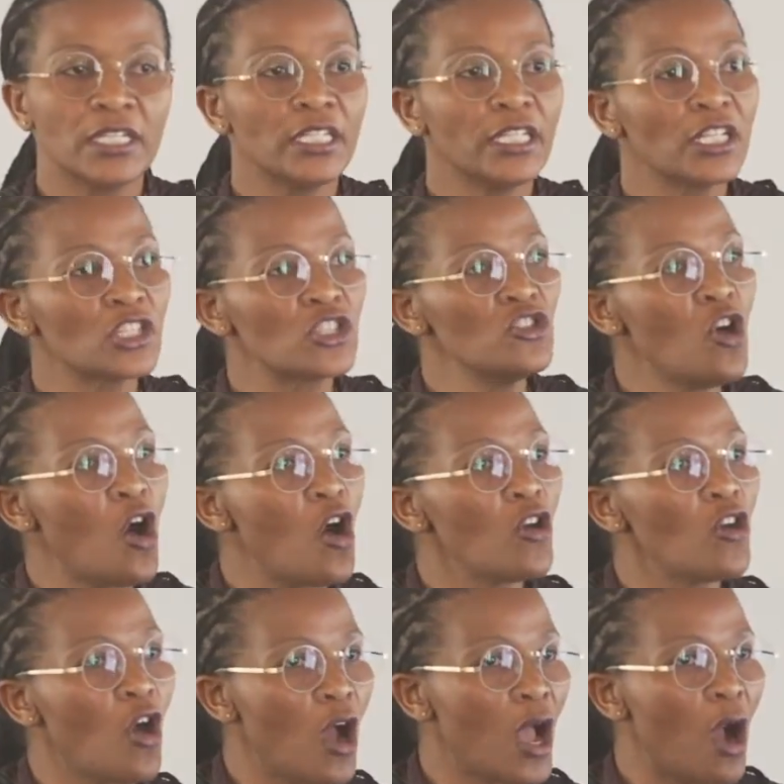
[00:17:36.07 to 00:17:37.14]
It is no
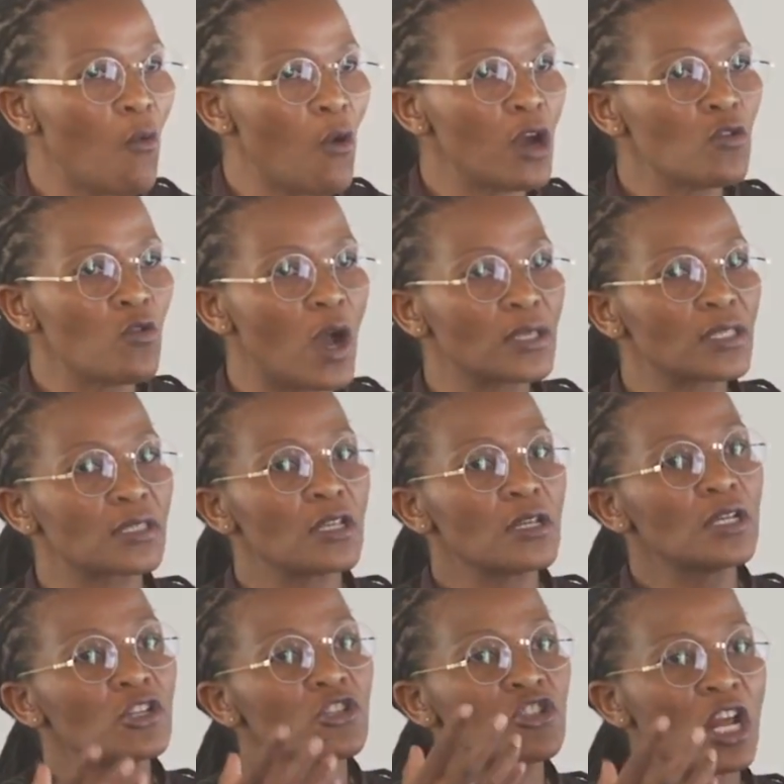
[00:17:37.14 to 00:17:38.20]
longer what was
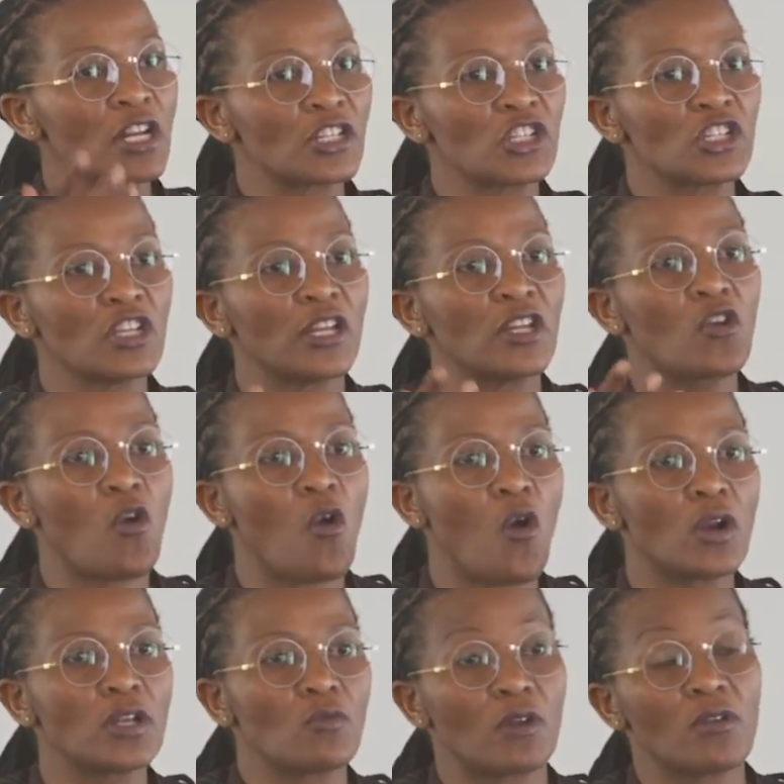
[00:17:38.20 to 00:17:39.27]
traditionally
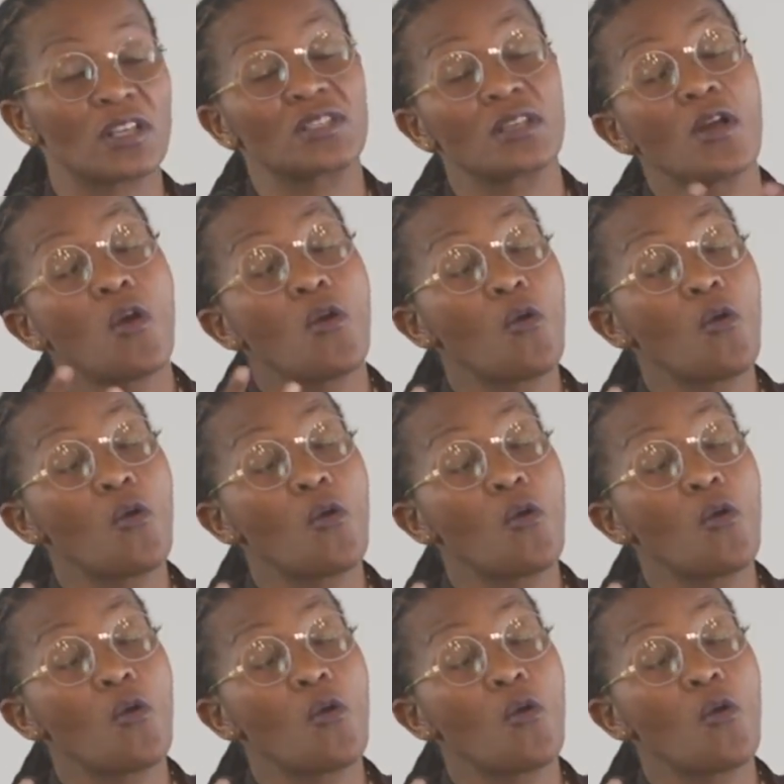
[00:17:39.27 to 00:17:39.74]
called, what was